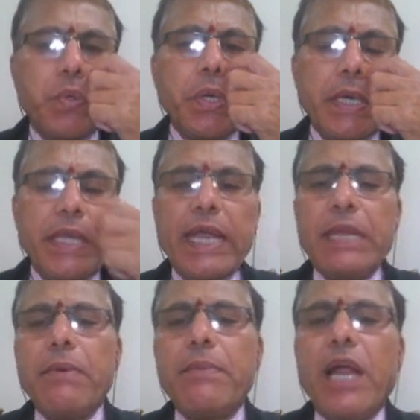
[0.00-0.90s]

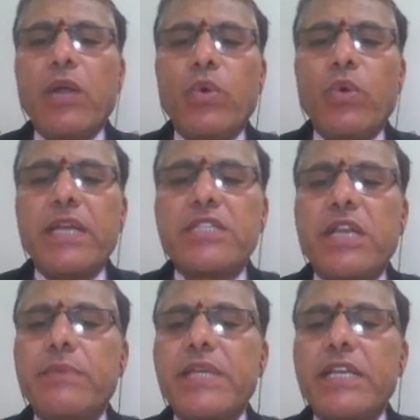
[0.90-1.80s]
8 mm dia 2 leg
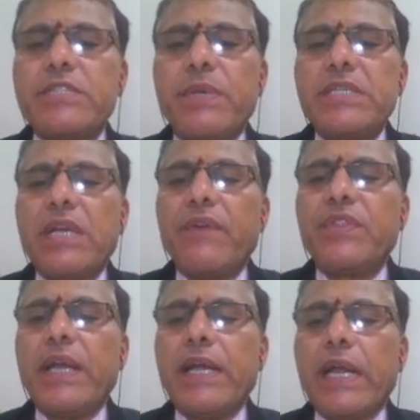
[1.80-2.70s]
stirrups at a spacing of
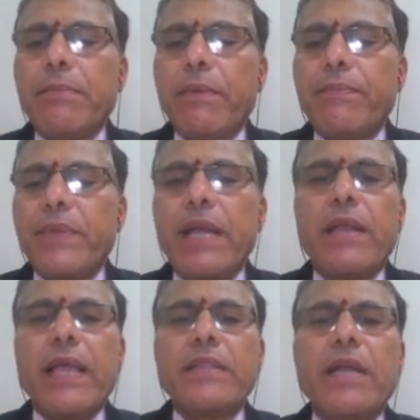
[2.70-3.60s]
300 mm, right?
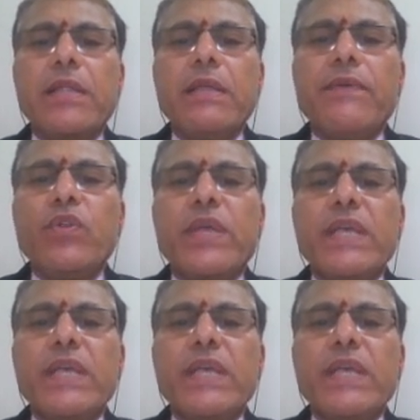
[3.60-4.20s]
Like that, even you